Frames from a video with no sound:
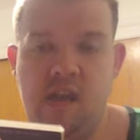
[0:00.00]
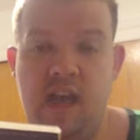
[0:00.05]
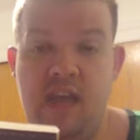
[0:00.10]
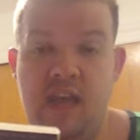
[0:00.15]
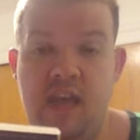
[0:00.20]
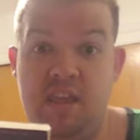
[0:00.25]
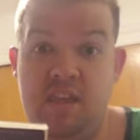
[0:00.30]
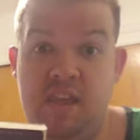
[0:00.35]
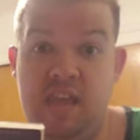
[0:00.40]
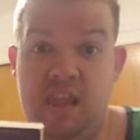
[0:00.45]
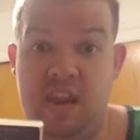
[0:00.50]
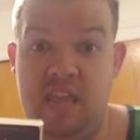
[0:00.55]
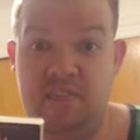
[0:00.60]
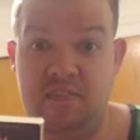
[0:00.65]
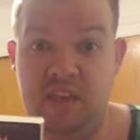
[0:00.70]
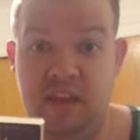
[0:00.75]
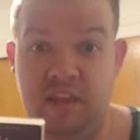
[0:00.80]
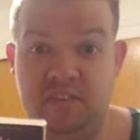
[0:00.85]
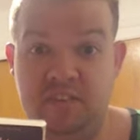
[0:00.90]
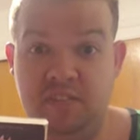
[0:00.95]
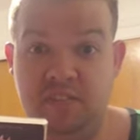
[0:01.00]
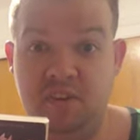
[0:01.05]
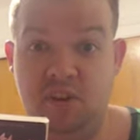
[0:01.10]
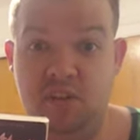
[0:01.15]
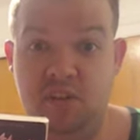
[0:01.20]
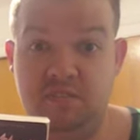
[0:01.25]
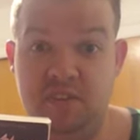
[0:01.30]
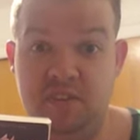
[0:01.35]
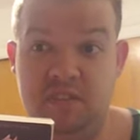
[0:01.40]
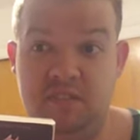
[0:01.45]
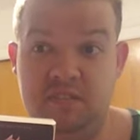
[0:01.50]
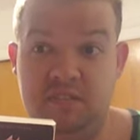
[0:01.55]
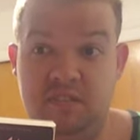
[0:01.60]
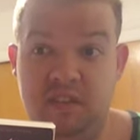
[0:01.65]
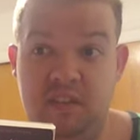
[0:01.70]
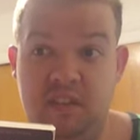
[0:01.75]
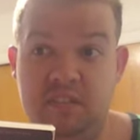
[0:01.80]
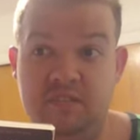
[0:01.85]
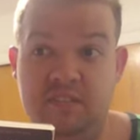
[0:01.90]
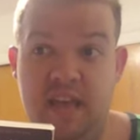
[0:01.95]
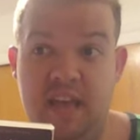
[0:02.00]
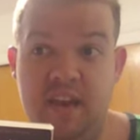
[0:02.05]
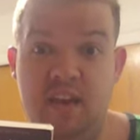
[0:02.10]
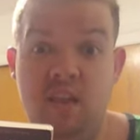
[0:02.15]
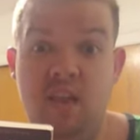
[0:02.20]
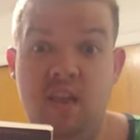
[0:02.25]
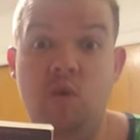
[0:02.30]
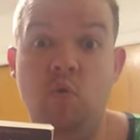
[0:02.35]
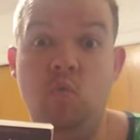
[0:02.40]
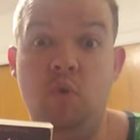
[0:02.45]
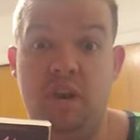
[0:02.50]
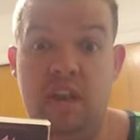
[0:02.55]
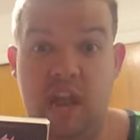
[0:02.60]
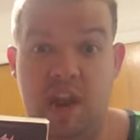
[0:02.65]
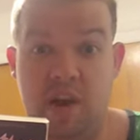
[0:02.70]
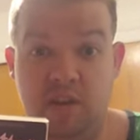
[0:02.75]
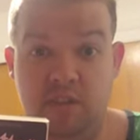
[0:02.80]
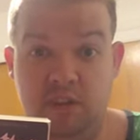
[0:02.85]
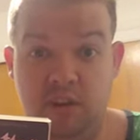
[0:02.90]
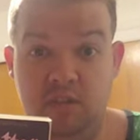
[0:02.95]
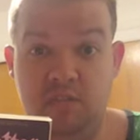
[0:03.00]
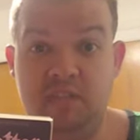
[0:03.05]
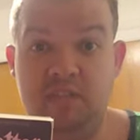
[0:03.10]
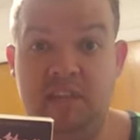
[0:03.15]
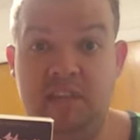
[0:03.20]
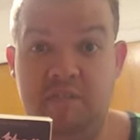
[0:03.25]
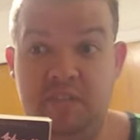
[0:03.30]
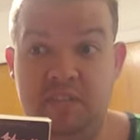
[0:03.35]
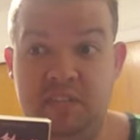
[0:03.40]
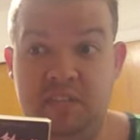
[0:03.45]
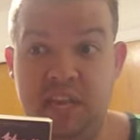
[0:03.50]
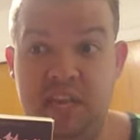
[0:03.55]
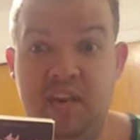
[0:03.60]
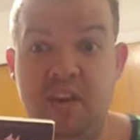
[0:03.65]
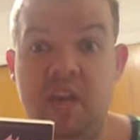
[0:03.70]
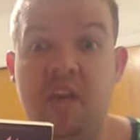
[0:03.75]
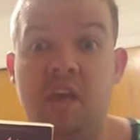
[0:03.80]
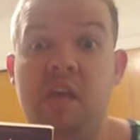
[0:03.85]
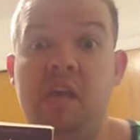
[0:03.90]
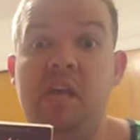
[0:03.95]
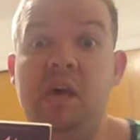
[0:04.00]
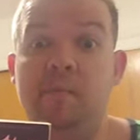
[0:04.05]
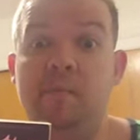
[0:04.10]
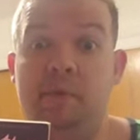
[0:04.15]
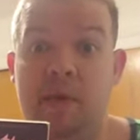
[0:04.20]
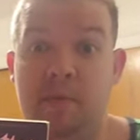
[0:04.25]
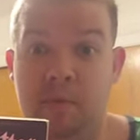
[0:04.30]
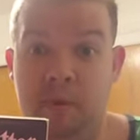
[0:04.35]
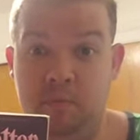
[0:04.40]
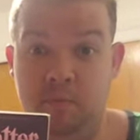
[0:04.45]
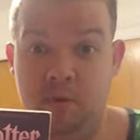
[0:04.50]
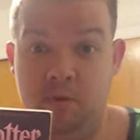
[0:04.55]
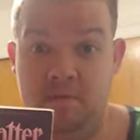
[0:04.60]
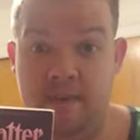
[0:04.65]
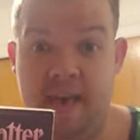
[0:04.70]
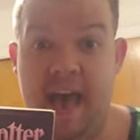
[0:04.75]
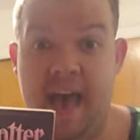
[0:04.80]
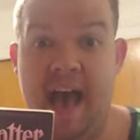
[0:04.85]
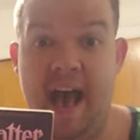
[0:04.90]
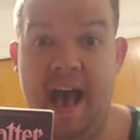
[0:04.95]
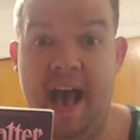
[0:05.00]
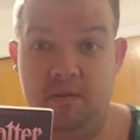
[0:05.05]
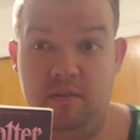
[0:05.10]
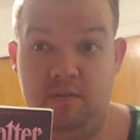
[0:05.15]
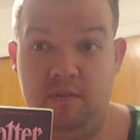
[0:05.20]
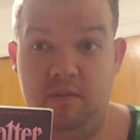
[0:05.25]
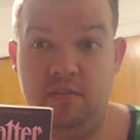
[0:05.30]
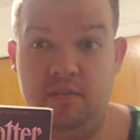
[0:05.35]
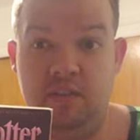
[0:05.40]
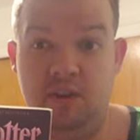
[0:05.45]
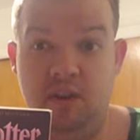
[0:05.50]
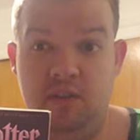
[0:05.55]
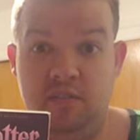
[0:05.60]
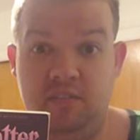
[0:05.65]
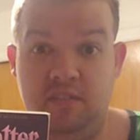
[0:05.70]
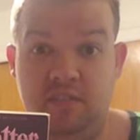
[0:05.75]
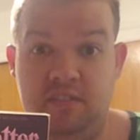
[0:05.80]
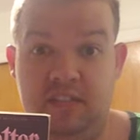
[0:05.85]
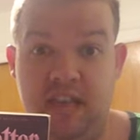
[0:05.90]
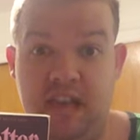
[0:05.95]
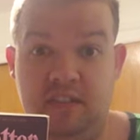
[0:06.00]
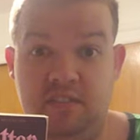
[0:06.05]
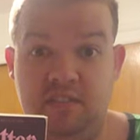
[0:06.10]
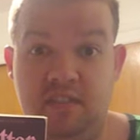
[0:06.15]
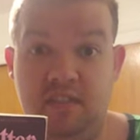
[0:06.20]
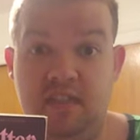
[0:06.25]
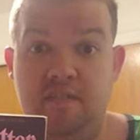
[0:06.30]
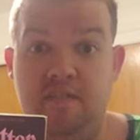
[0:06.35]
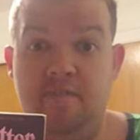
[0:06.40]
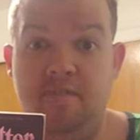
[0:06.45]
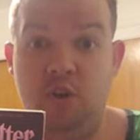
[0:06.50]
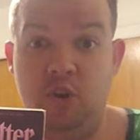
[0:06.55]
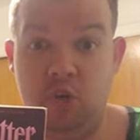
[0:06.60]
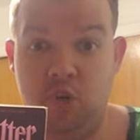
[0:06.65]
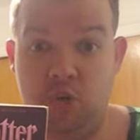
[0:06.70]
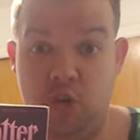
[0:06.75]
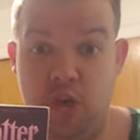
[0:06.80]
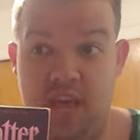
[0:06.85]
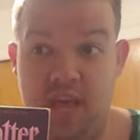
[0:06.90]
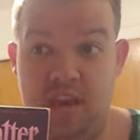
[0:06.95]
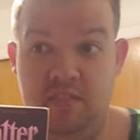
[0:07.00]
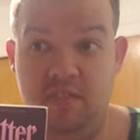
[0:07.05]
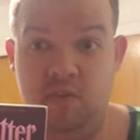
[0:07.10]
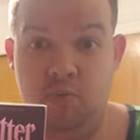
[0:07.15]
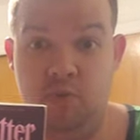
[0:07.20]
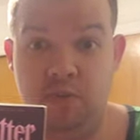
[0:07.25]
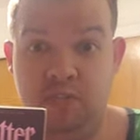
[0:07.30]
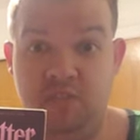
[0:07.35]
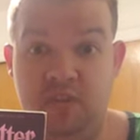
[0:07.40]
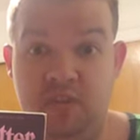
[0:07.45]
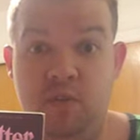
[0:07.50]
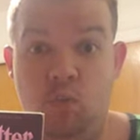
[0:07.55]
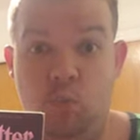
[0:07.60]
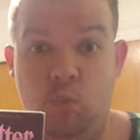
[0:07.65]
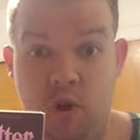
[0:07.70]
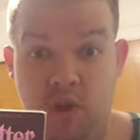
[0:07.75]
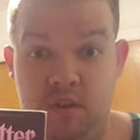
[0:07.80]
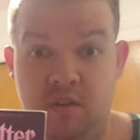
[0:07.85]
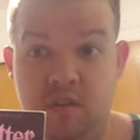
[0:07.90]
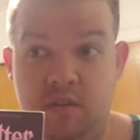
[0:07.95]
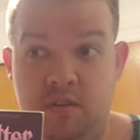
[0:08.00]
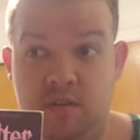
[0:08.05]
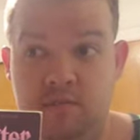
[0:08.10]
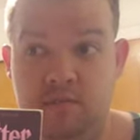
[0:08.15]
And he, and he tells the Dursleys is that when Harry turns 17, he'll be able to move out from the Dursleys' house, like, for good in the Wizarding world.